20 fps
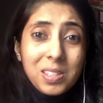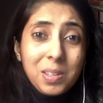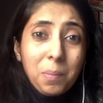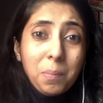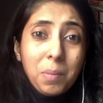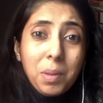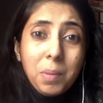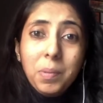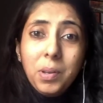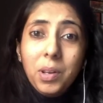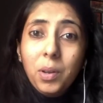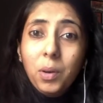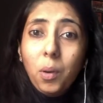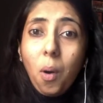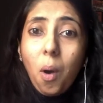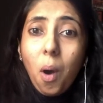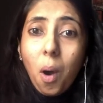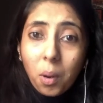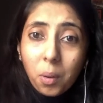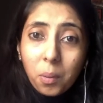Some people are
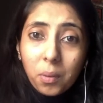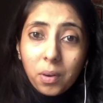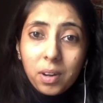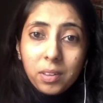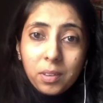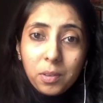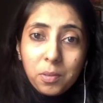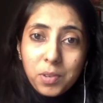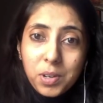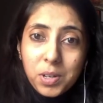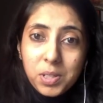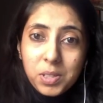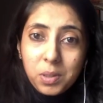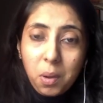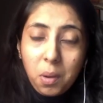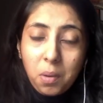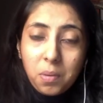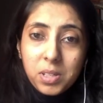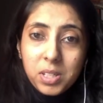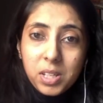awkward in the first
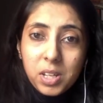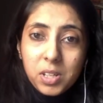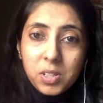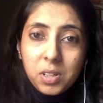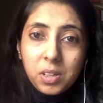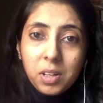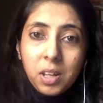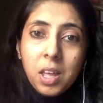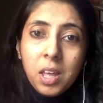conversation.